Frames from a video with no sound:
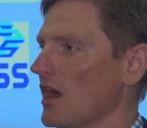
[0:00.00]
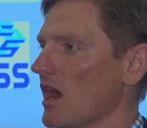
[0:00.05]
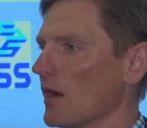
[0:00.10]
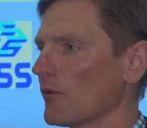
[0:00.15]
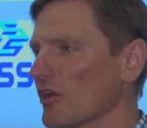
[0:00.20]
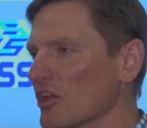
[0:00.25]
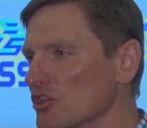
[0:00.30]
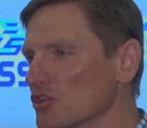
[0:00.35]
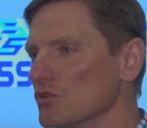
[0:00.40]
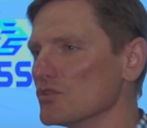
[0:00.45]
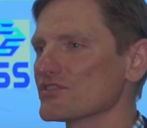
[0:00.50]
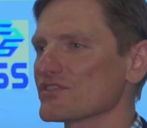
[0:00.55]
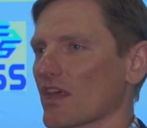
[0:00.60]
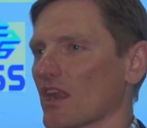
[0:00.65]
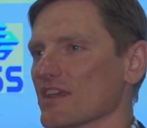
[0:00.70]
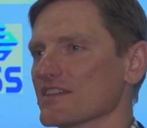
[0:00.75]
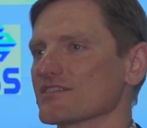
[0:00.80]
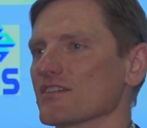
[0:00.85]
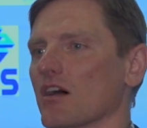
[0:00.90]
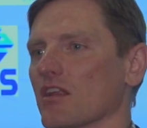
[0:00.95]
I want to use that
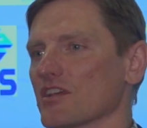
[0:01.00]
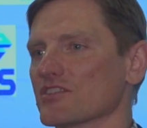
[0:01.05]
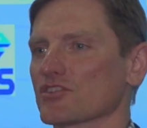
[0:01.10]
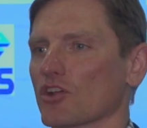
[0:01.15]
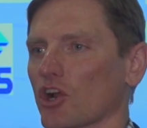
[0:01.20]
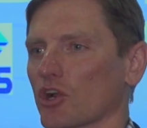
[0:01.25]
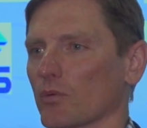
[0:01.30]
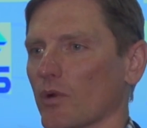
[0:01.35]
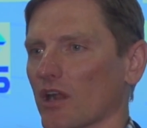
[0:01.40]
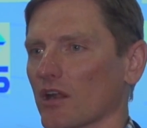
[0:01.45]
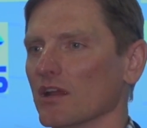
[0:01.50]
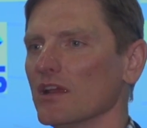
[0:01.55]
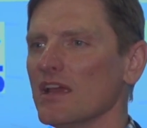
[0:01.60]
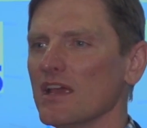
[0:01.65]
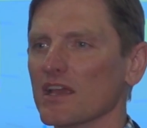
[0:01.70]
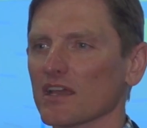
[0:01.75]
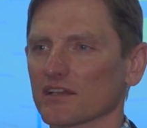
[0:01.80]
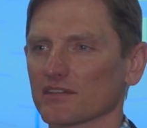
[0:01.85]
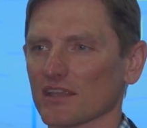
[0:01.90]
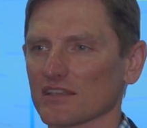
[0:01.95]
ISONAS hardware
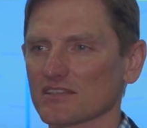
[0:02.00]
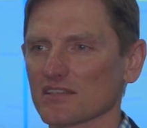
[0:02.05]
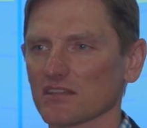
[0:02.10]
because